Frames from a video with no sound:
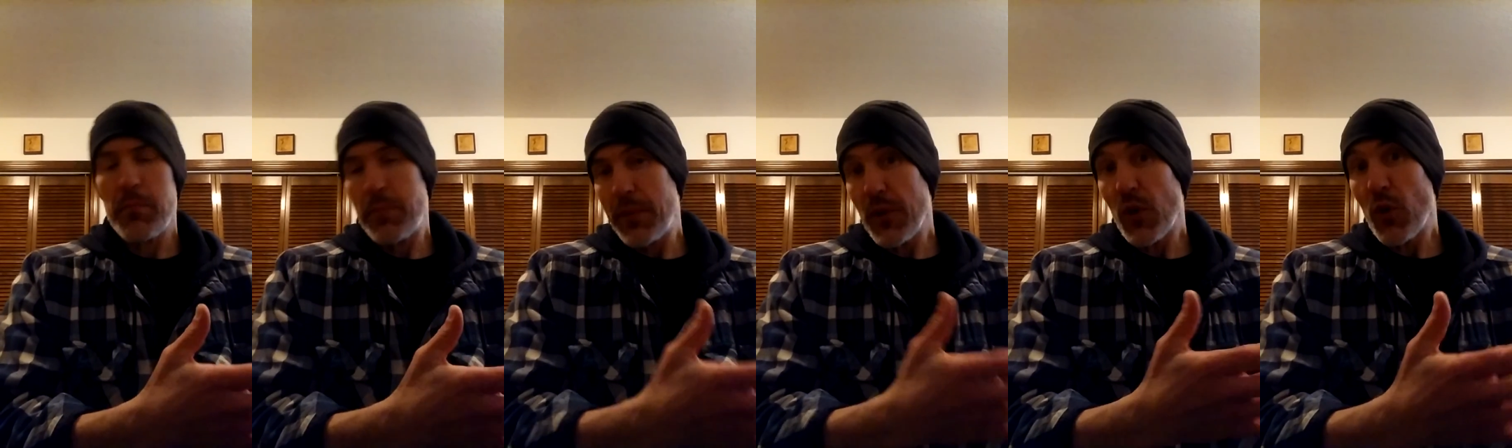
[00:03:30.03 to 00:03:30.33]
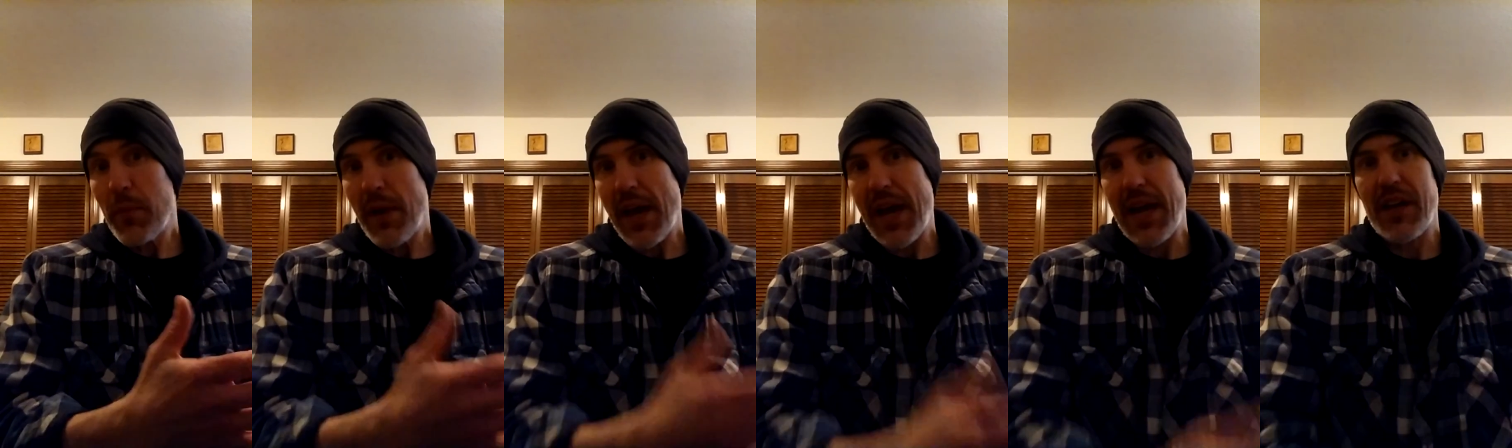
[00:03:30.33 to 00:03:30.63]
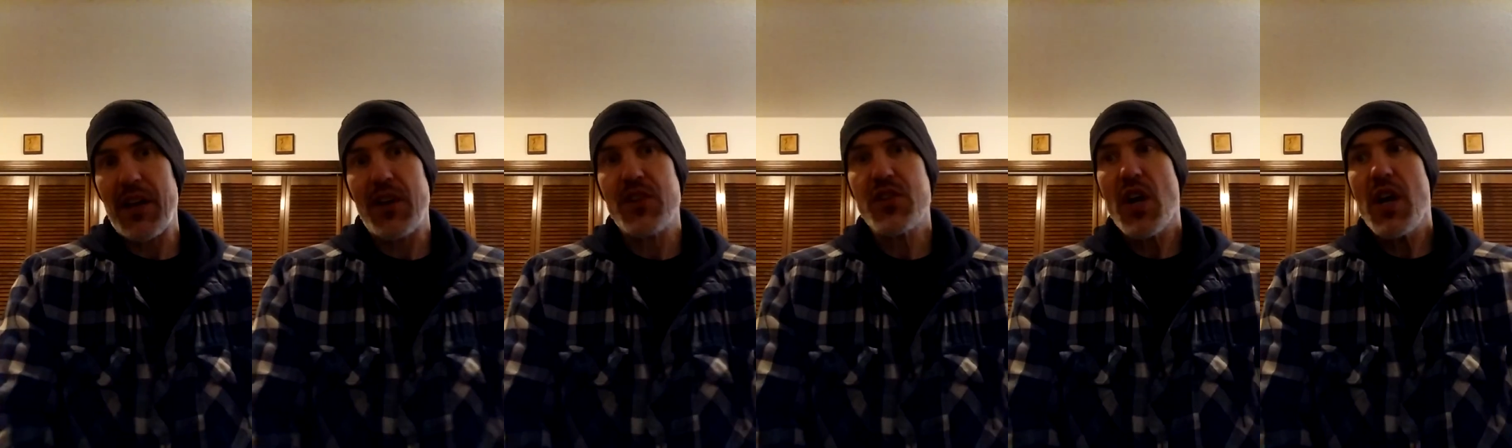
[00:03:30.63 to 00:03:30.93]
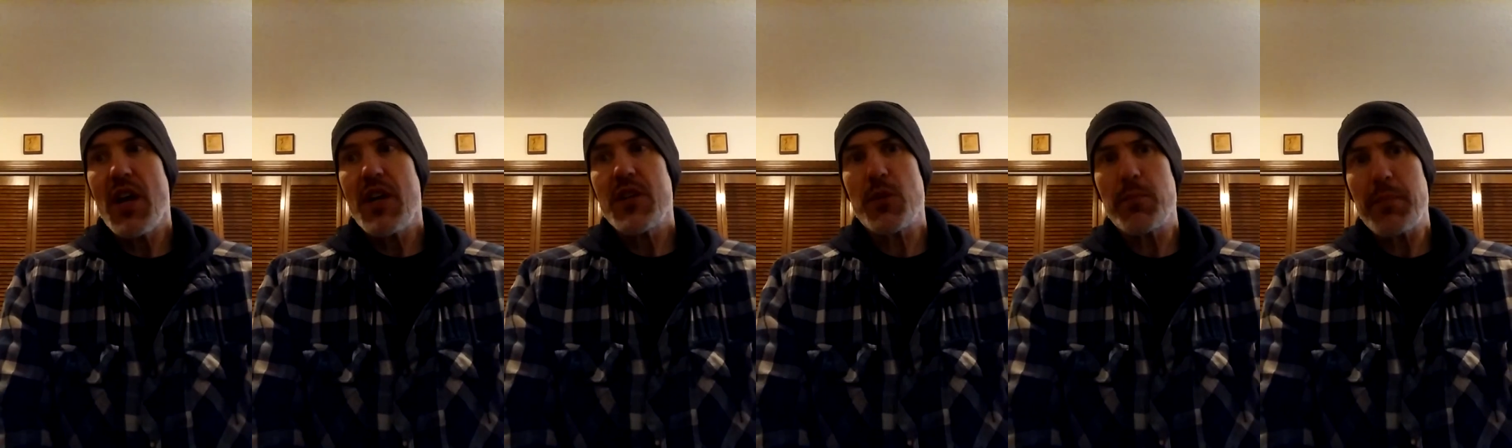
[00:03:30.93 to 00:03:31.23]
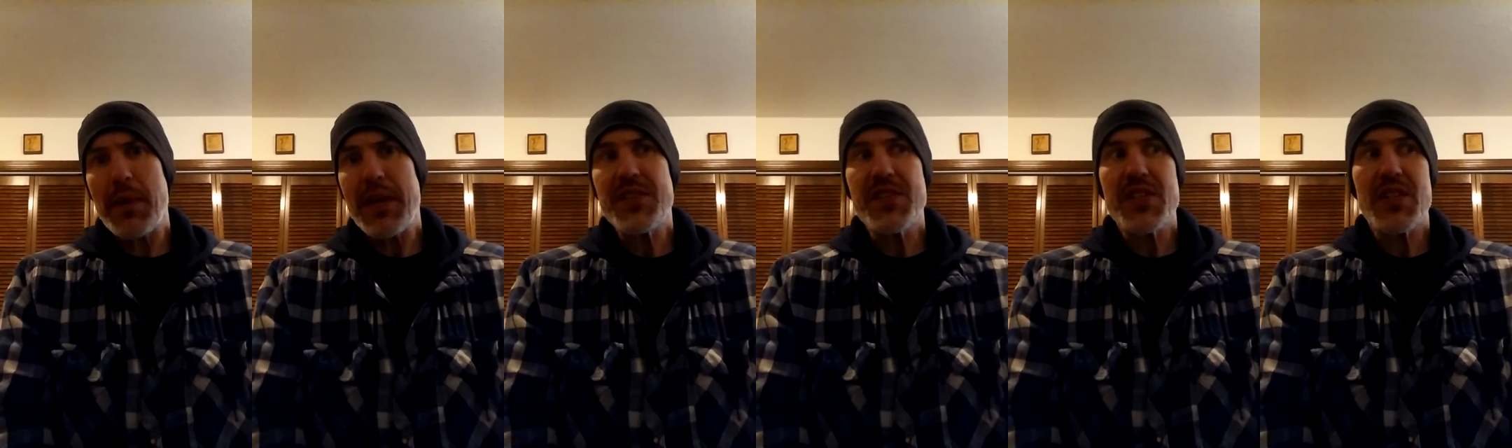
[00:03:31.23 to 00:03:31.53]
bill package to
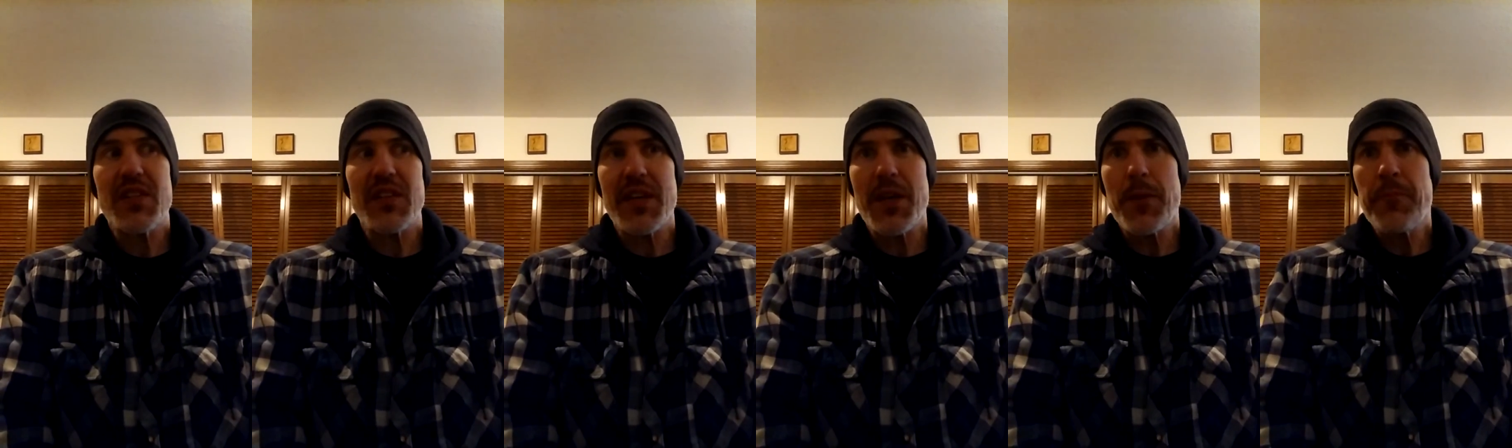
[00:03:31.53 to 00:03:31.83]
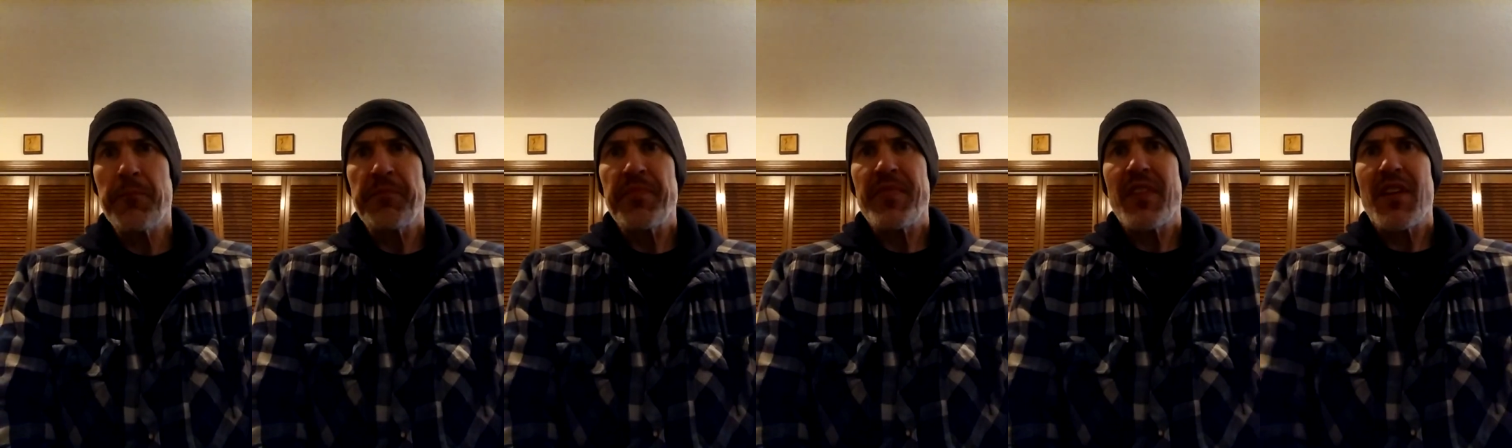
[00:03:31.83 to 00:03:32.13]
basically